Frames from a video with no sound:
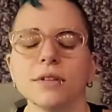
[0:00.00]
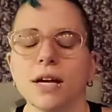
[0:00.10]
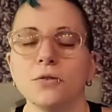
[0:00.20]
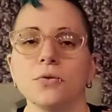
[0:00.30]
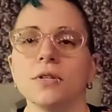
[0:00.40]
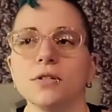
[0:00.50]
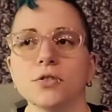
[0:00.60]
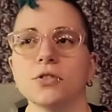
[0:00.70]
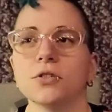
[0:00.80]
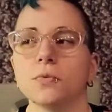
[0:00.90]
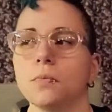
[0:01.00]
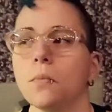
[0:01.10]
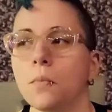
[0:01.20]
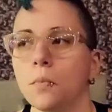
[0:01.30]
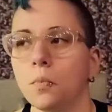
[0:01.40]
Adrian is just
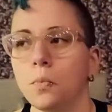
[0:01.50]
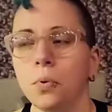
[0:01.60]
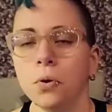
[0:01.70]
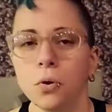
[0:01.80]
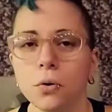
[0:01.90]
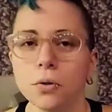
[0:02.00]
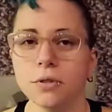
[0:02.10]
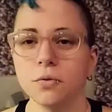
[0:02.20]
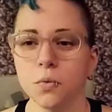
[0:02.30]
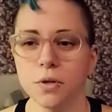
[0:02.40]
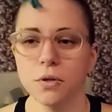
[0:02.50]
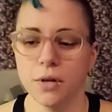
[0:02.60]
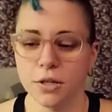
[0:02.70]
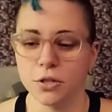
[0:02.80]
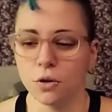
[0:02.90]
pulled in one
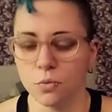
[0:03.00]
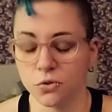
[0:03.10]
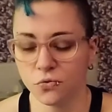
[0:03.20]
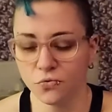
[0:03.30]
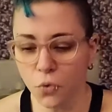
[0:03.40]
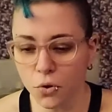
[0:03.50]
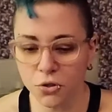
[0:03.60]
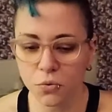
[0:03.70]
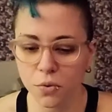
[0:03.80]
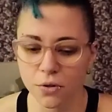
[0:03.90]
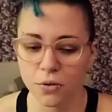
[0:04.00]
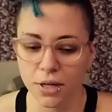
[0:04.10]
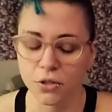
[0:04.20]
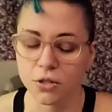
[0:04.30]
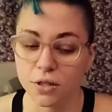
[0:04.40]
direction, almost forced in one
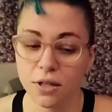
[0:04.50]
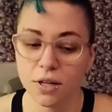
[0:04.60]
direction,